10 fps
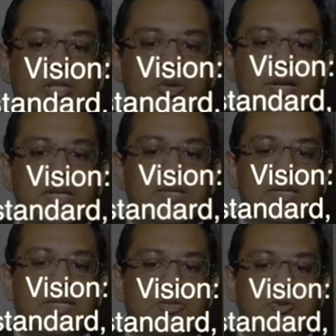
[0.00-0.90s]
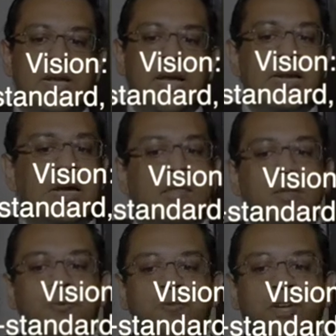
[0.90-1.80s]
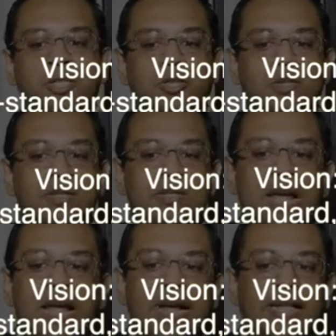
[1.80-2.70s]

to industry and other professionals